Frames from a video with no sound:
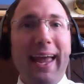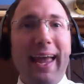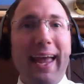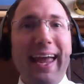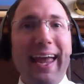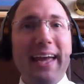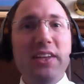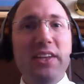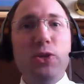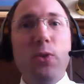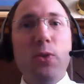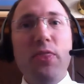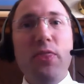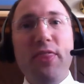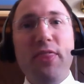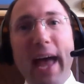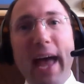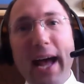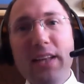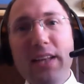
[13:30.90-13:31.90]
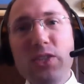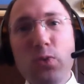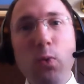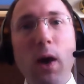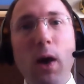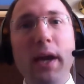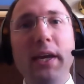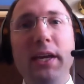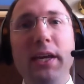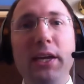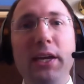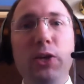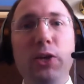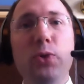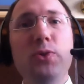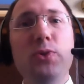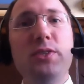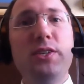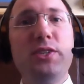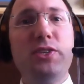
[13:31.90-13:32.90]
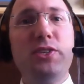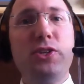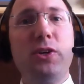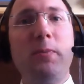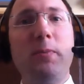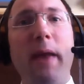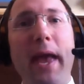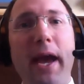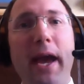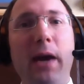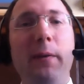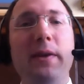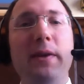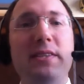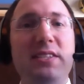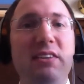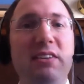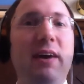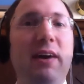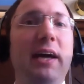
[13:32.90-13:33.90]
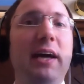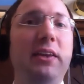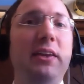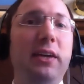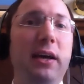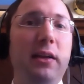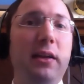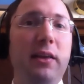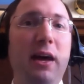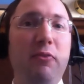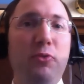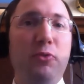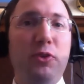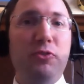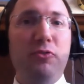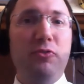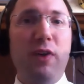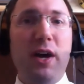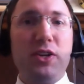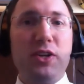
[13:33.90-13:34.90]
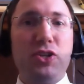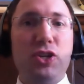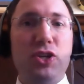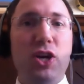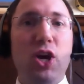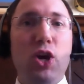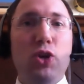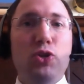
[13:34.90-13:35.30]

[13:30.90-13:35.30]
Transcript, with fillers: And so that's why he used this term Eretz Avat Chalav Udevash